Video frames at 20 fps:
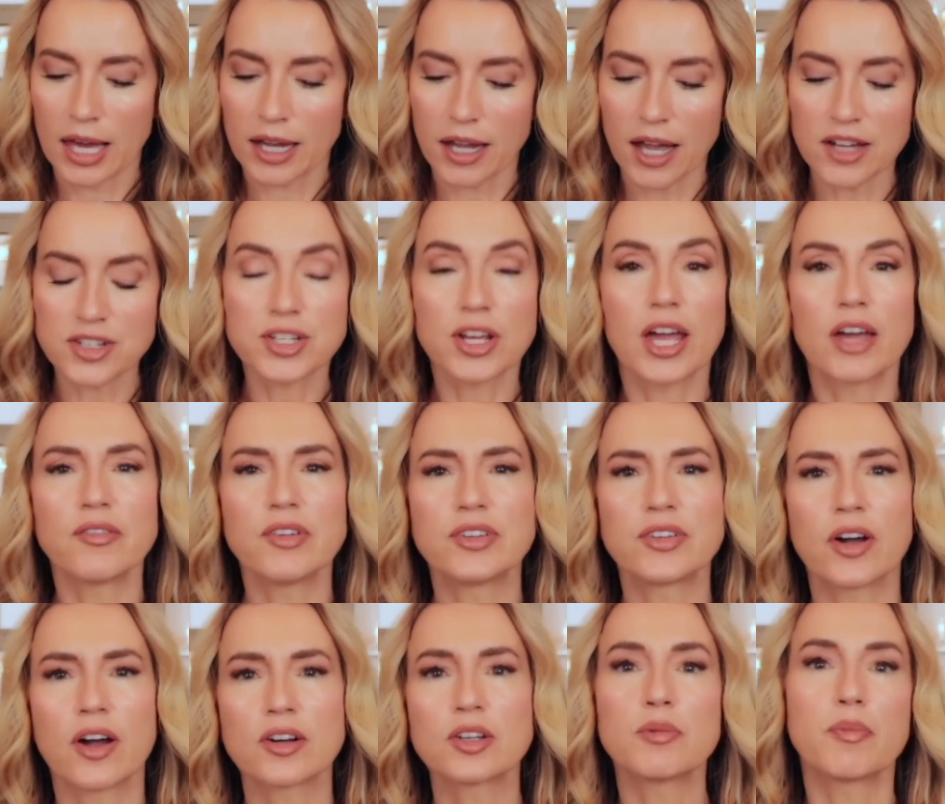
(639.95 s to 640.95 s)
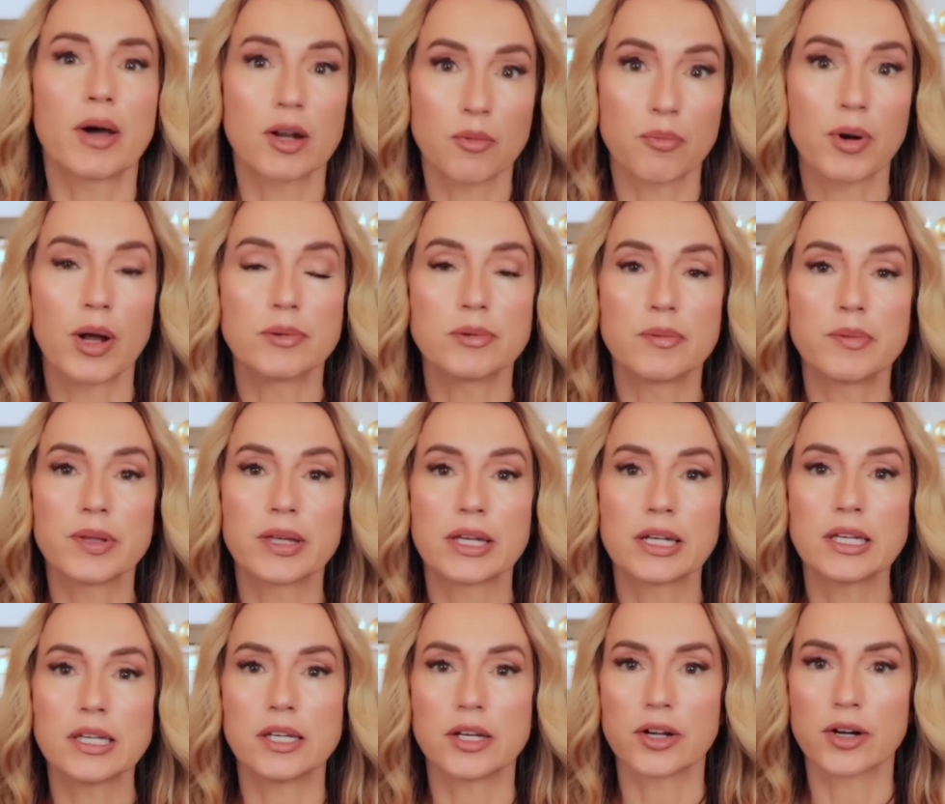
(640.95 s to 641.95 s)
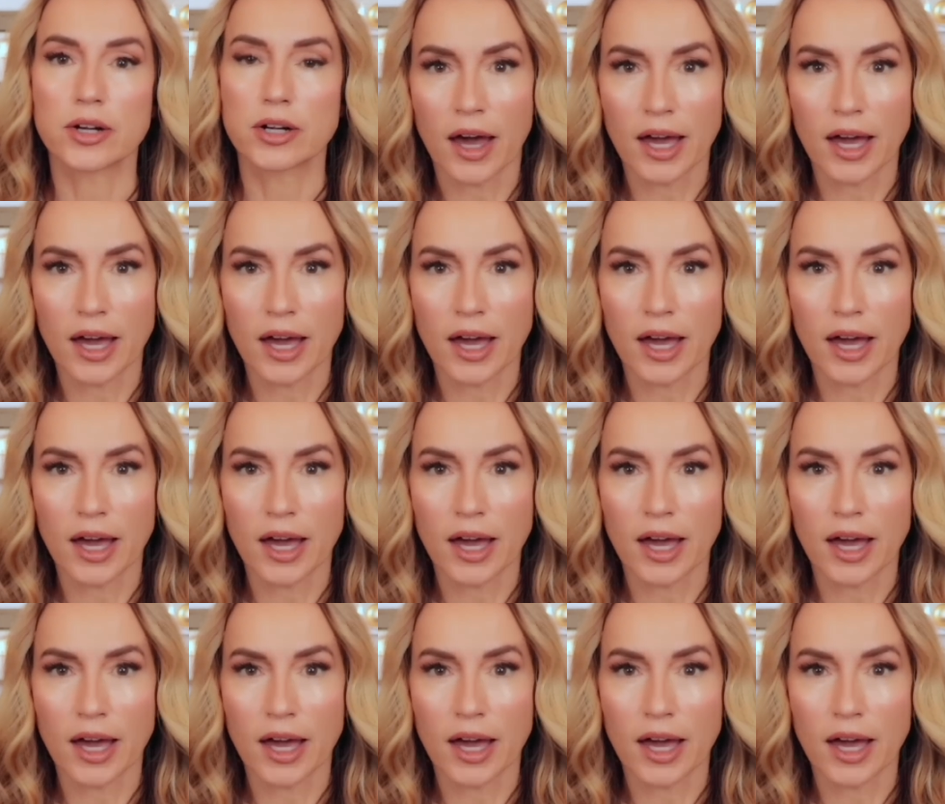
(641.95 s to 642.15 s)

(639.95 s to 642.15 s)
gosh, I haven't talked about it probably in a year.